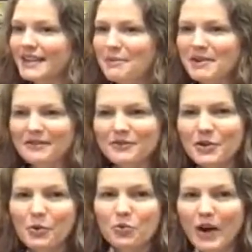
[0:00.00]
I mean, you
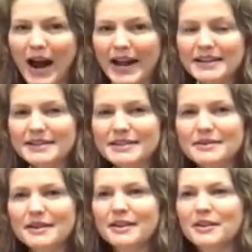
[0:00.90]
know, rice,
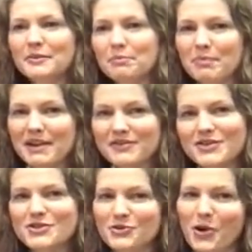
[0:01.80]
beef
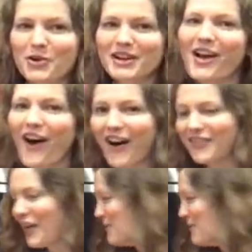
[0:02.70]
stroganoff,